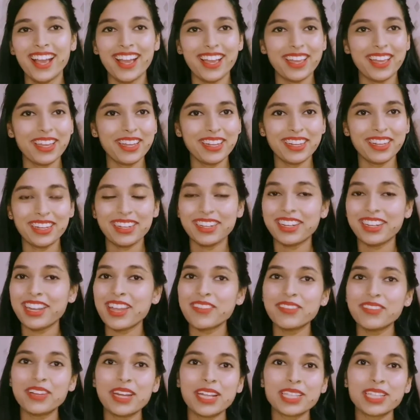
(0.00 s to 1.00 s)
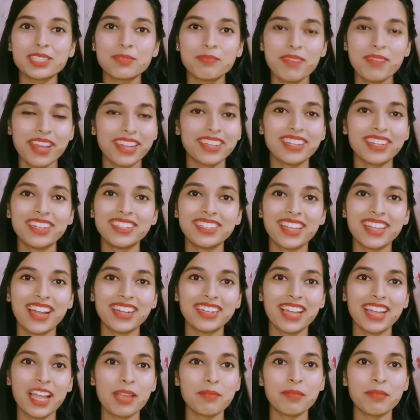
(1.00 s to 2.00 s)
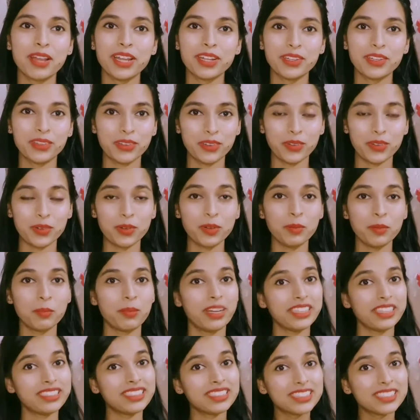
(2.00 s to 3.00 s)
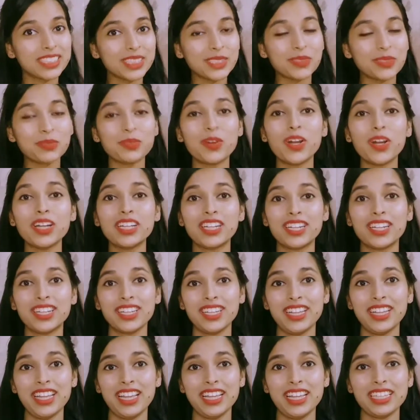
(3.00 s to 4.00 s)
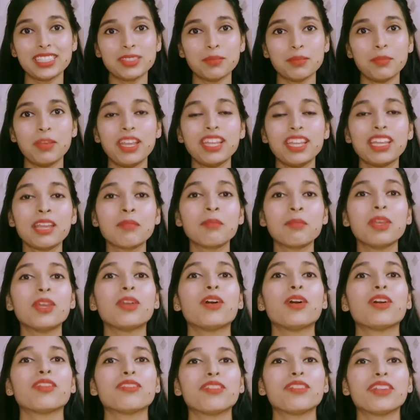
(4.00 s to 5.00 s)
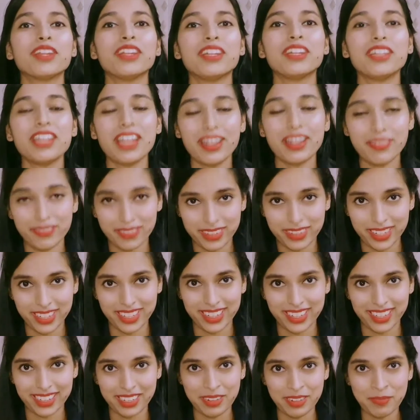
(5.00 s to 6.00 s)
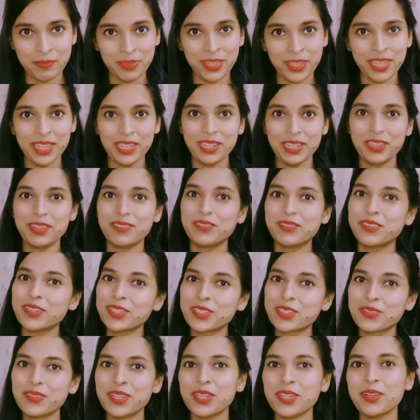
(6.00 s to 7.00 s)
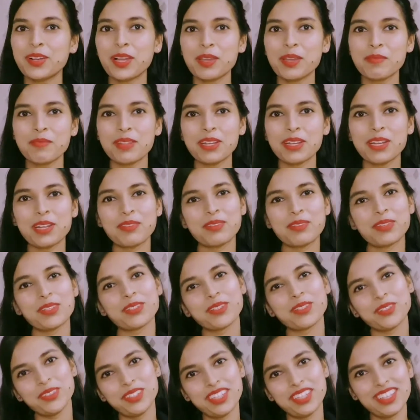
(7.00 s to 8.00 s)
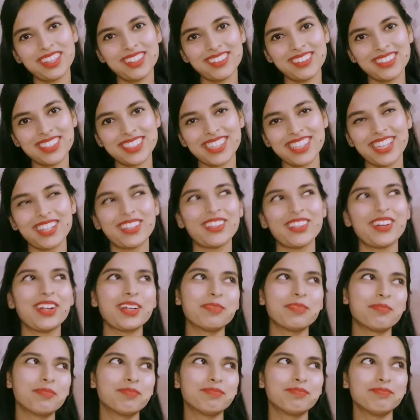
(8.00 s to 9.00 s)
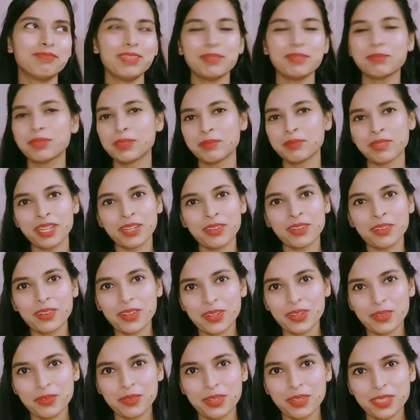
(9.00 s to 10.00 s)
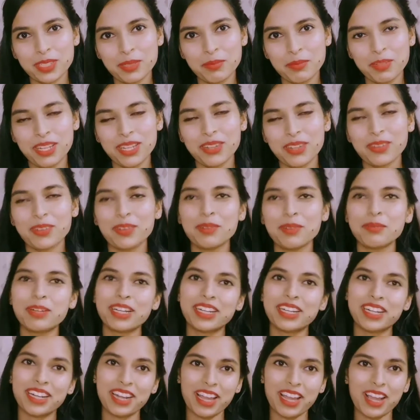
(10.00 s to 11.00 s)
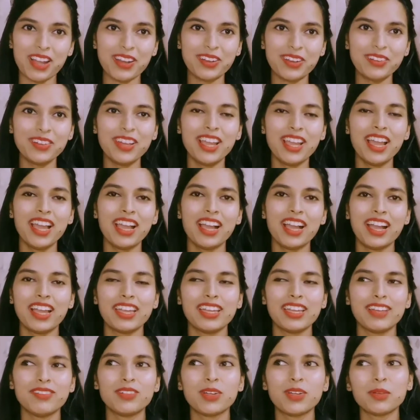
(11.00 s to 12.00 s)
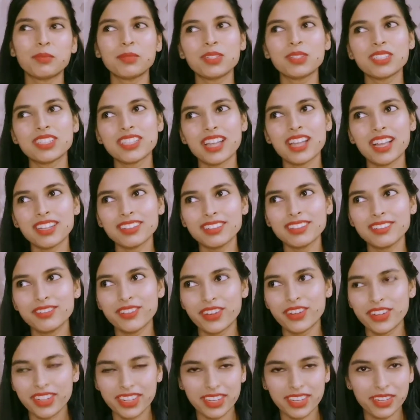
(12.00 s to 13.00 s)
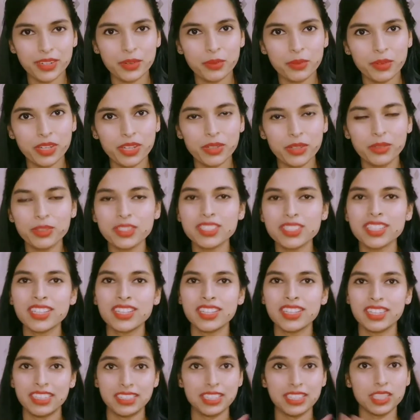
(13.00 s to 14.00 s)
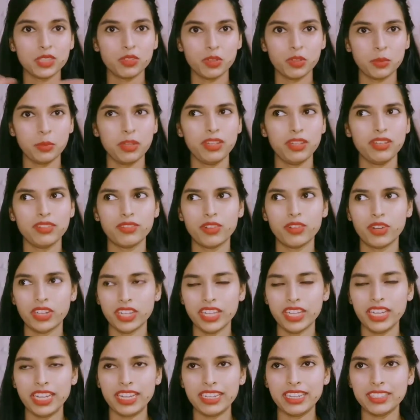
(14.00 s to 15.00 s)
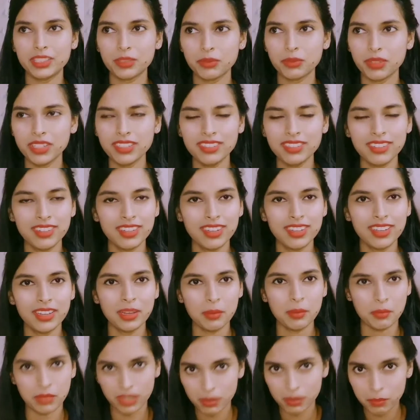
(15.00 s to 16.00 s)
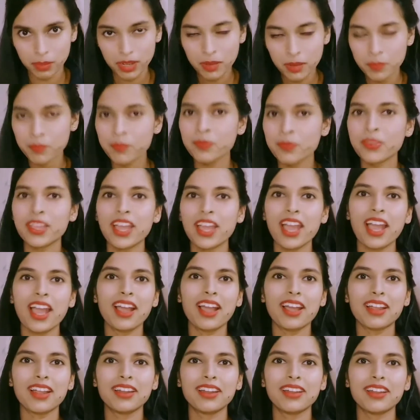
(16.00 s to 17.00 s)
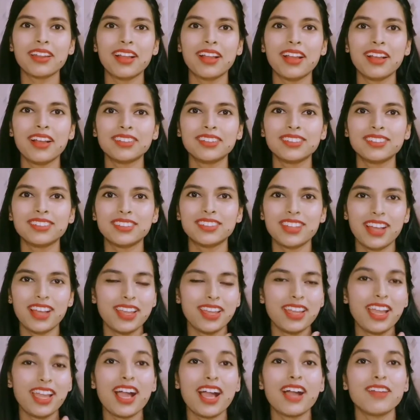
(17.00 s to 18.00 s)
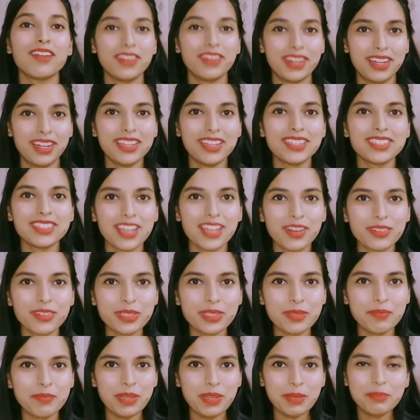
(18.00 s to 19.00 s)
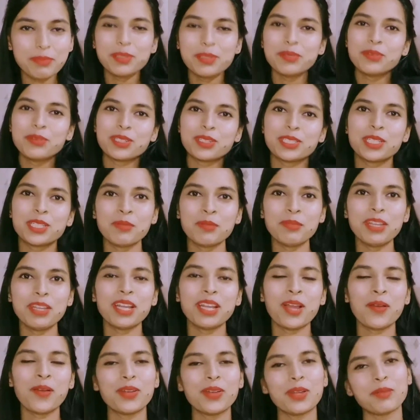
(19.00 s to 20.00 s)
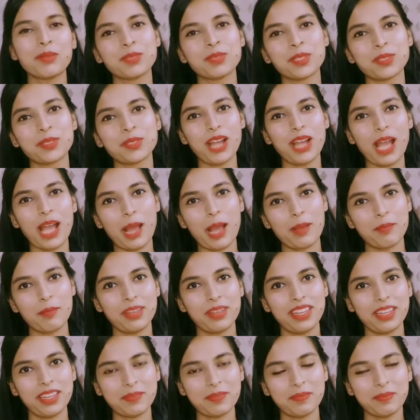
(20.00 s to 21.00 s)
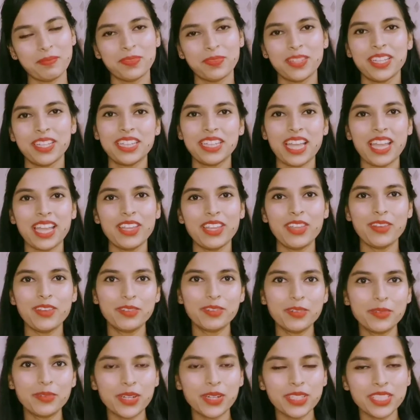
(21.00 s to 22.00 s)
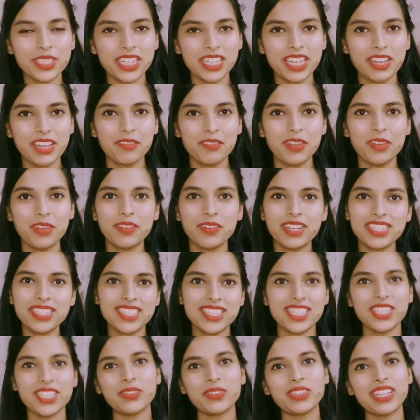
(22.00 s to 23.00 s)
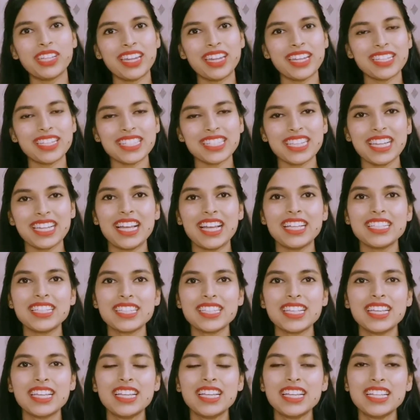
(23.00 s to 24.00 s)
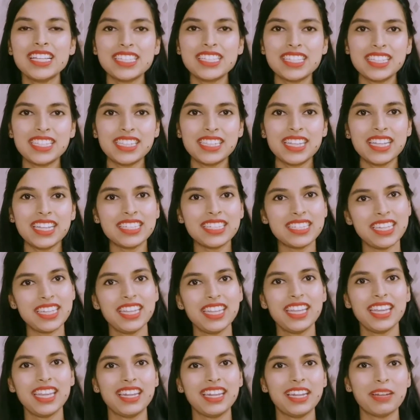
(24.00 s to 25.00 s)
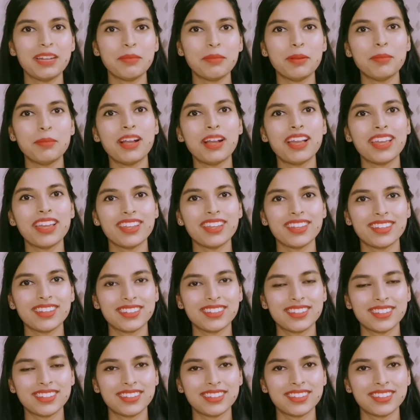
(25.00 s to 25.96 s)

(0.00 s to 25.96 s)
I never expected that I might grow, but this is what is making me confident every day. The first video I made, I was so nervous. I thought people might not watch me at all, but now I have almost done 48 videos. This would be 48th one maybe, and I have at least 1000 people watching me now, and I'm happy. Thank you for watching, everyone. See you in the next class. Till then, take care and bye-bye.